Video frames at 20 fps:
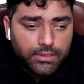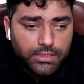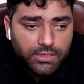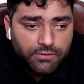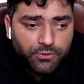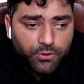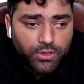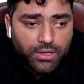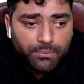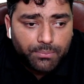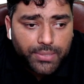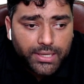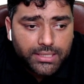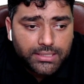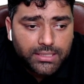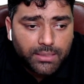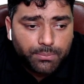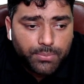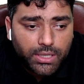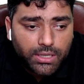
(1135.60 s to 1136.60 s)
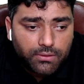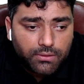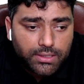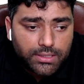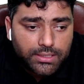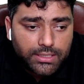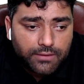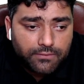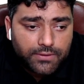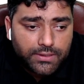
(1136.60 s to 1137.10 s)
If you compare the
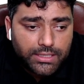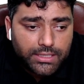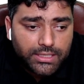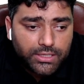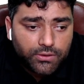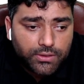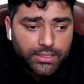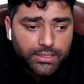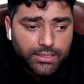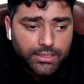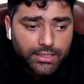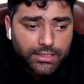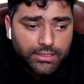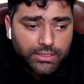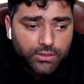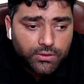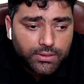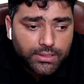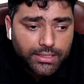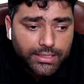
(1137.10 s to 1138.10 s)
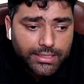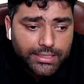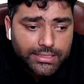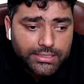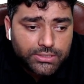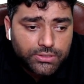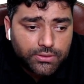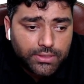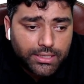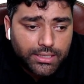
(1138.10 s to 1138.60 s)
power, definitely you can write down
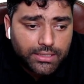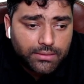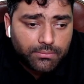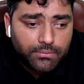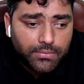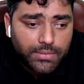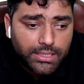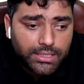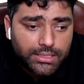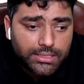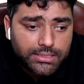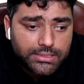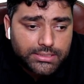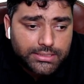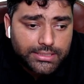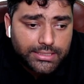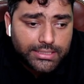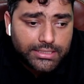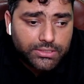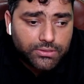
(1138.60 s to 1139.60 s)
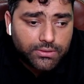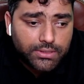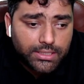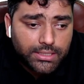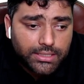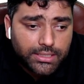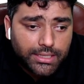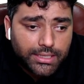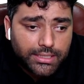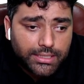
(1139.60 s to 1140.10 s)
a square minus c
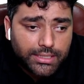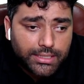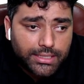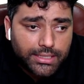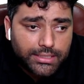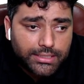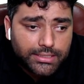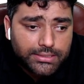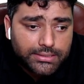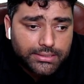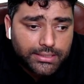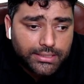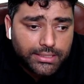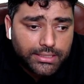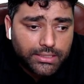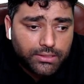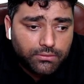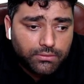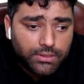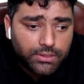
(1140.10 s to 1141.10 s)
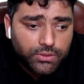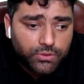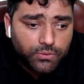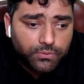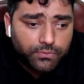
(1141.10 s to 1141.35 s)
square, and that is equal